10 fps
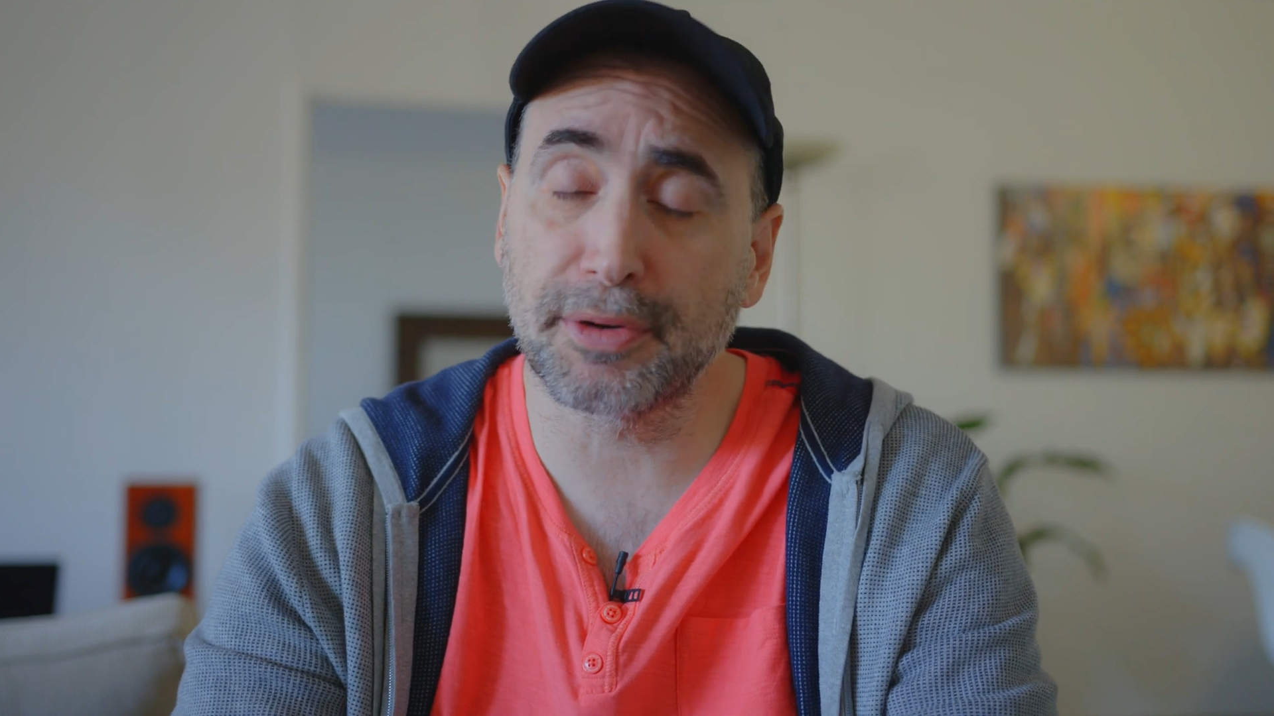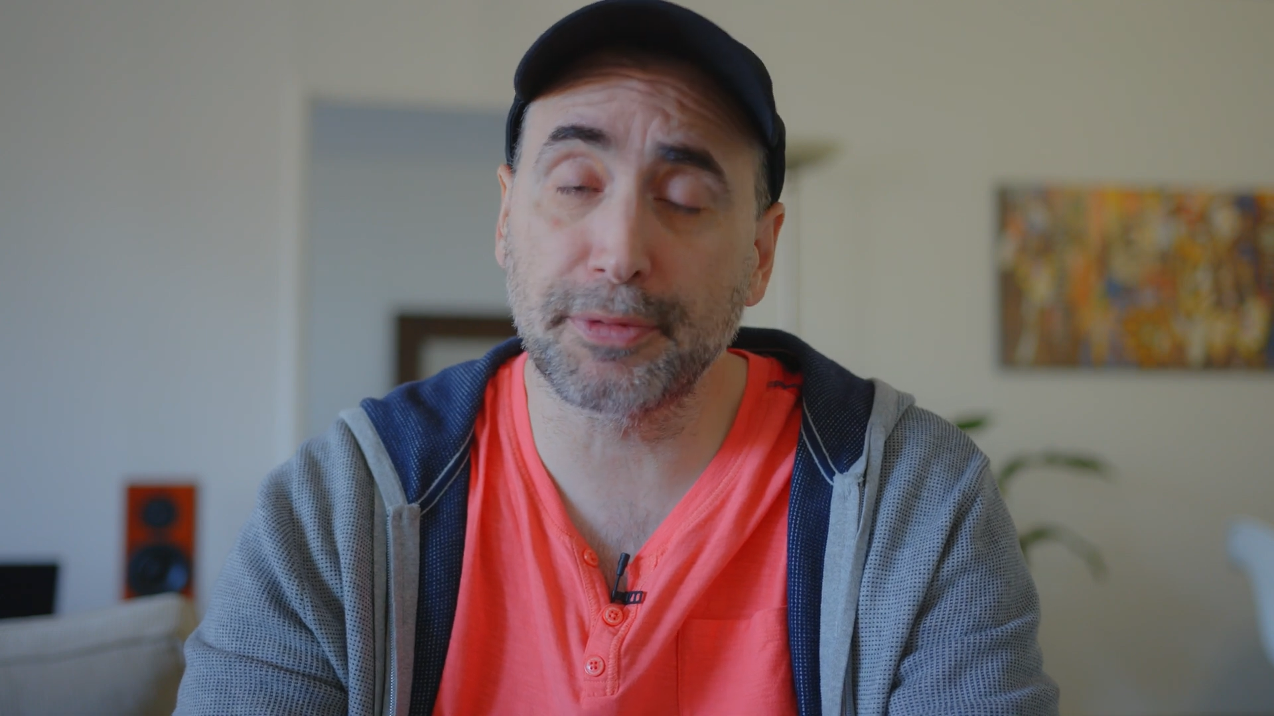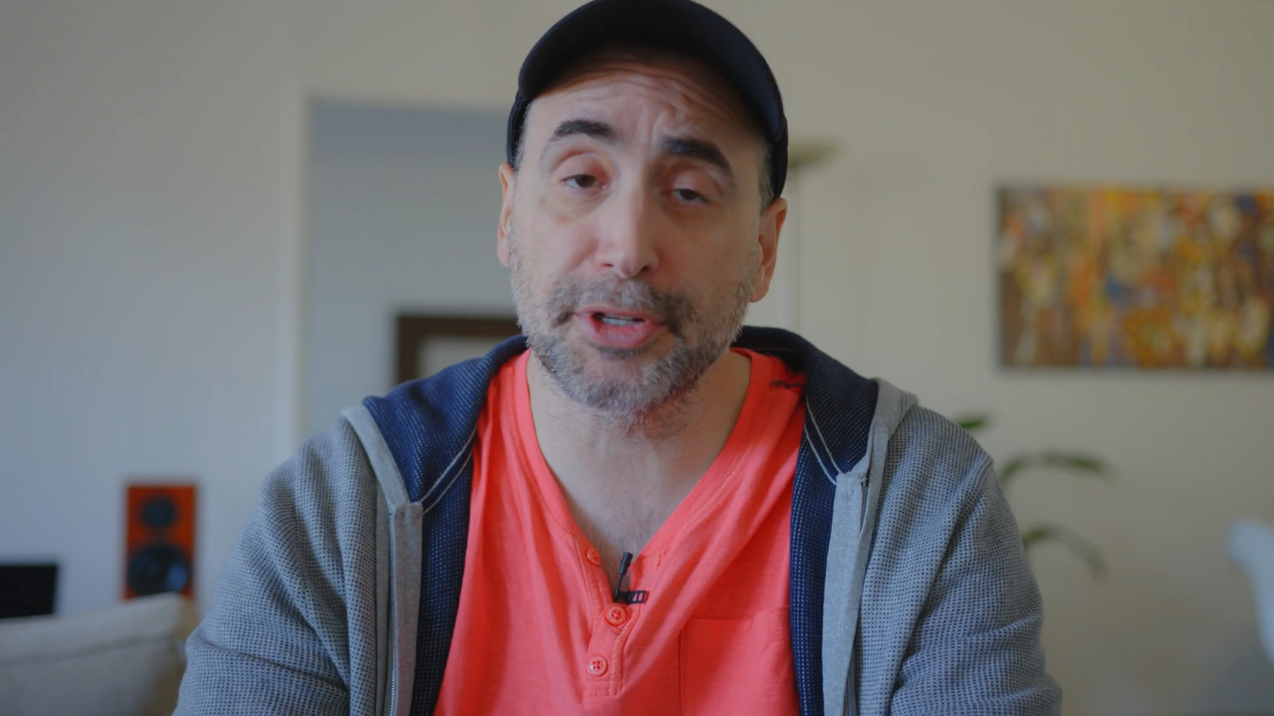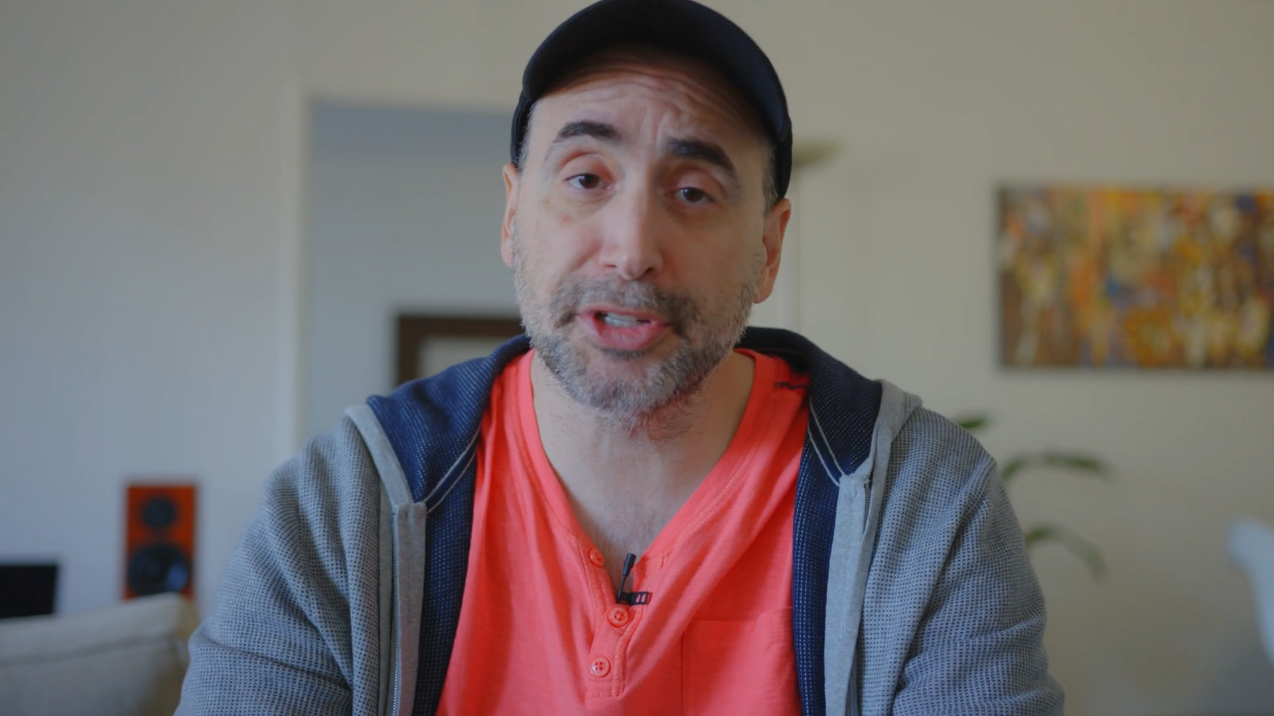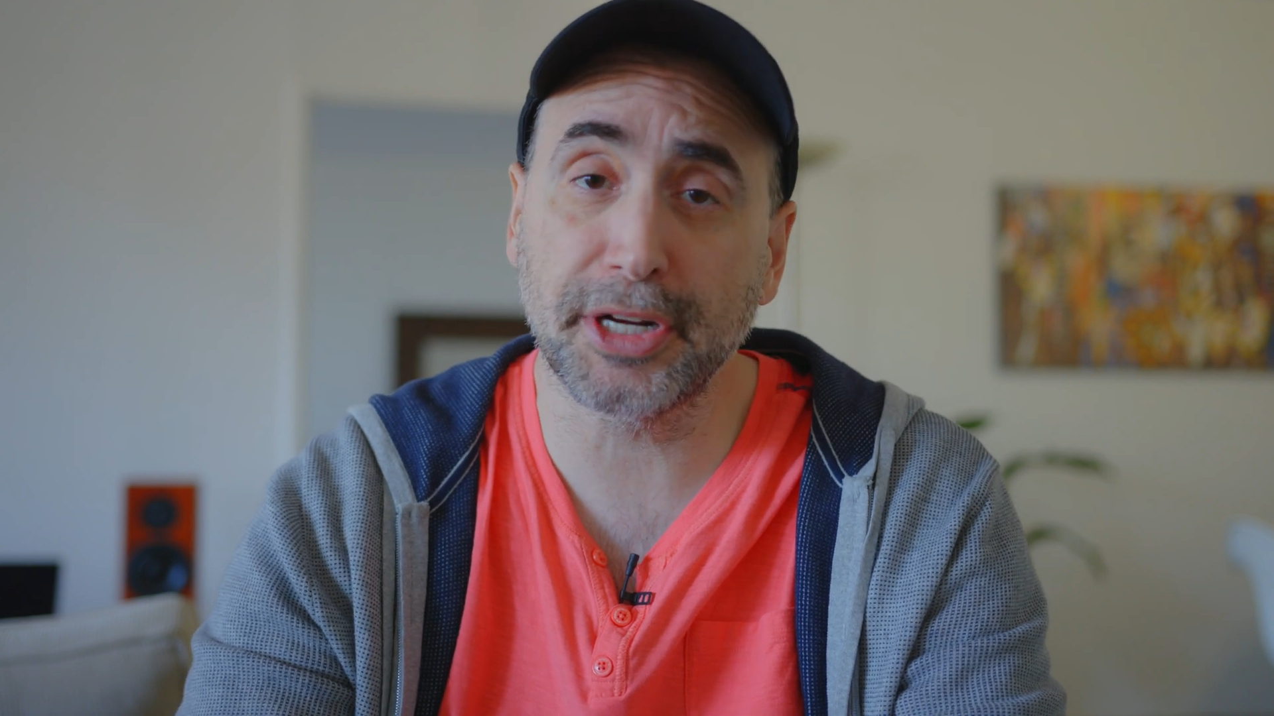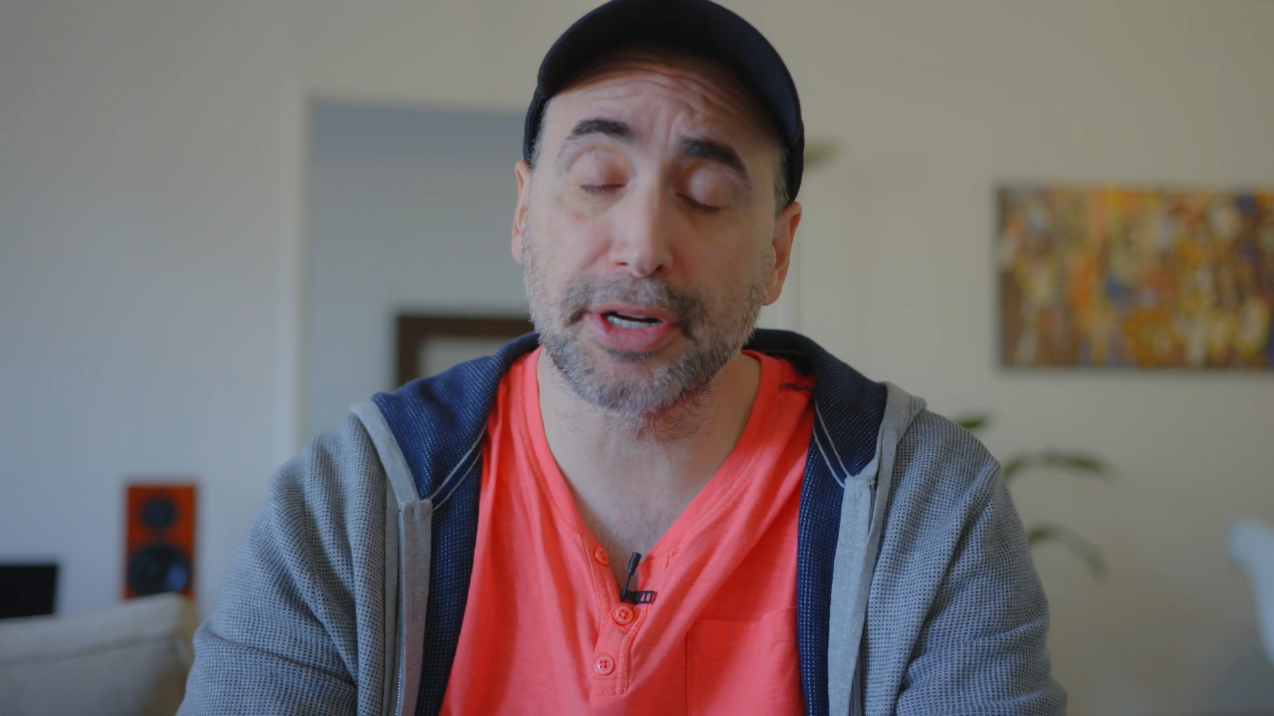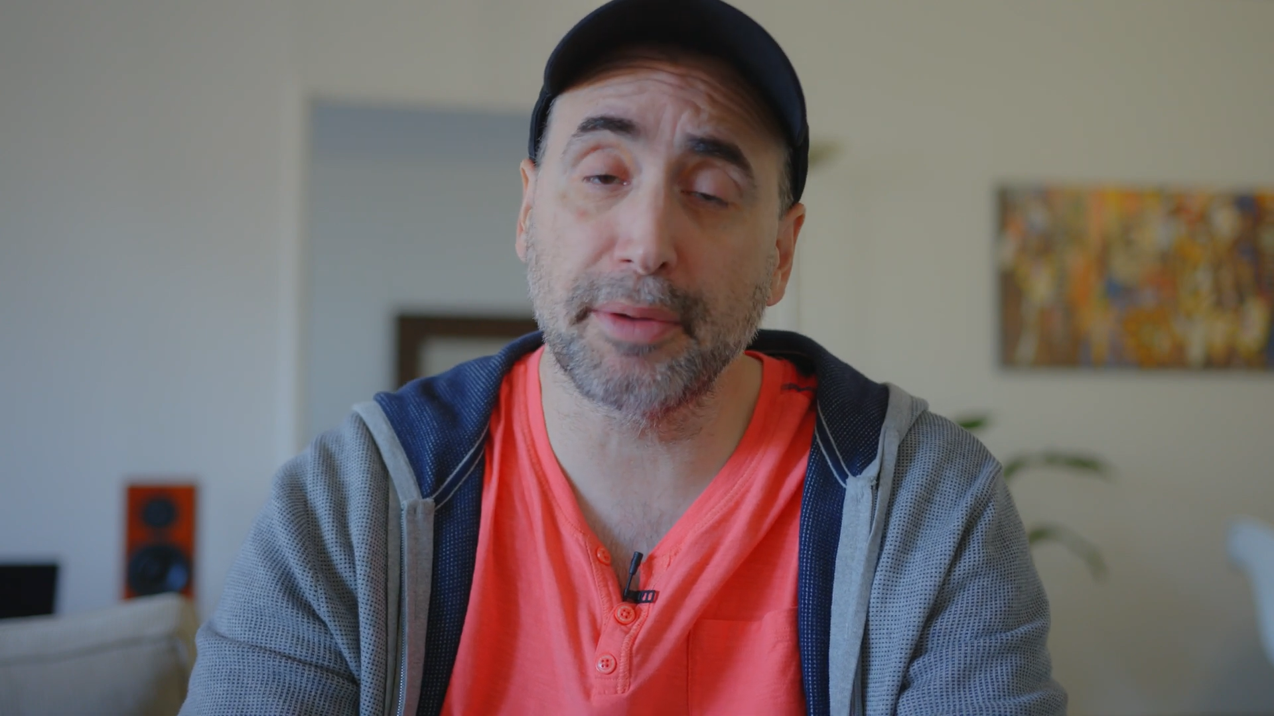the first year,